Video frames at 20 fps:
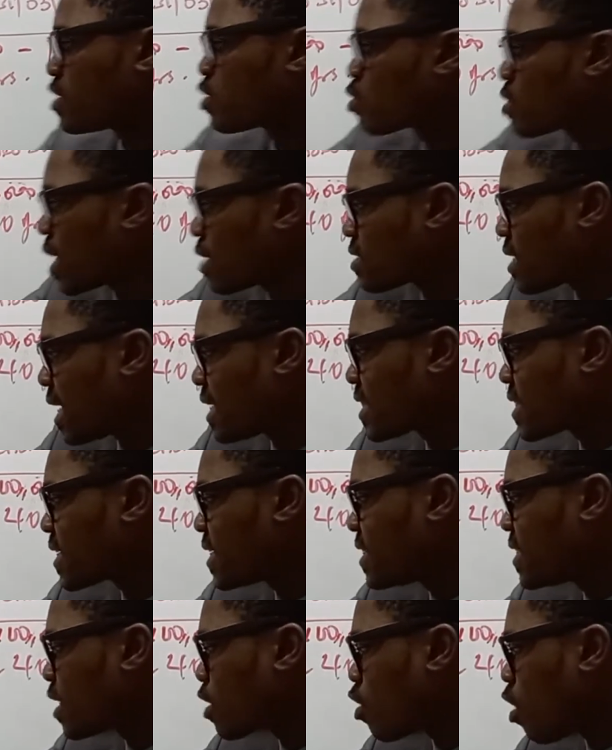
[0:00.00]
2003,
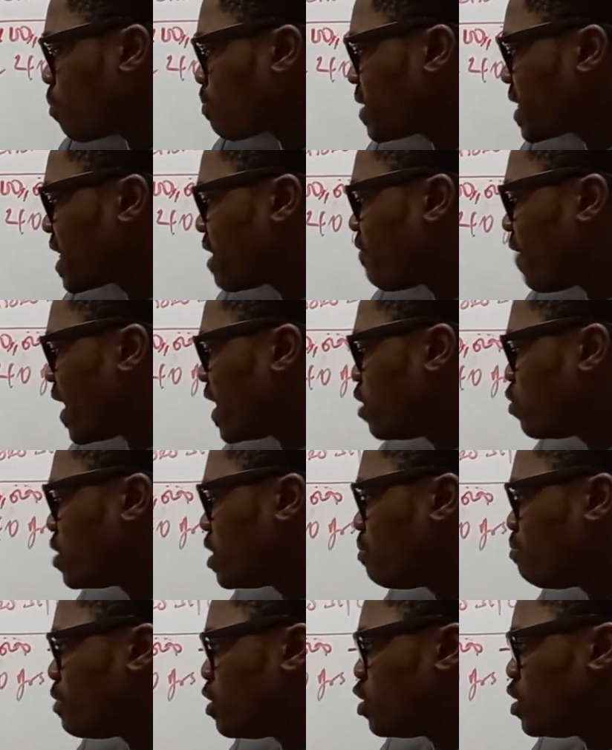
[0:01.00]
the company revalued the
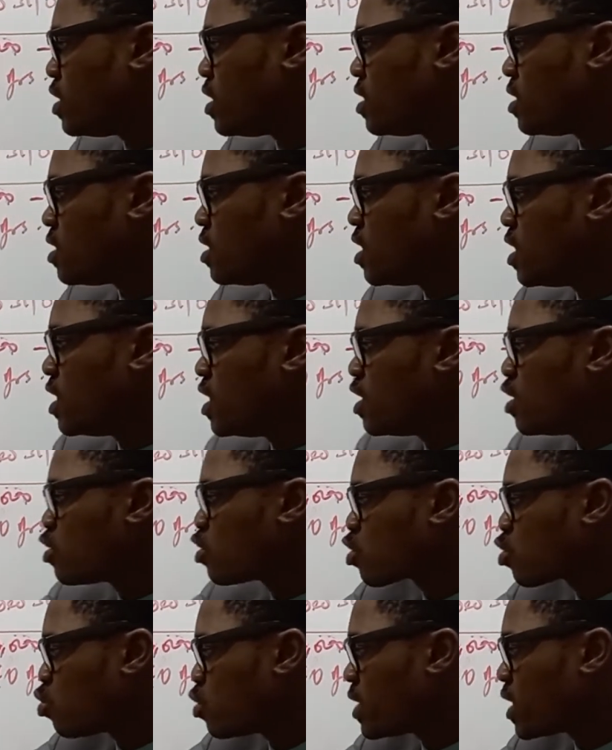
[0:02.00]
building
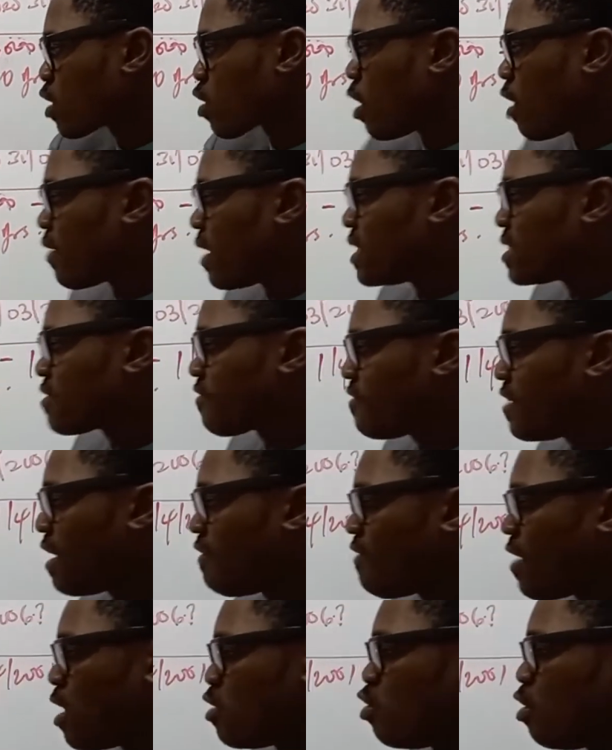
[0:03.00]
to the current fair value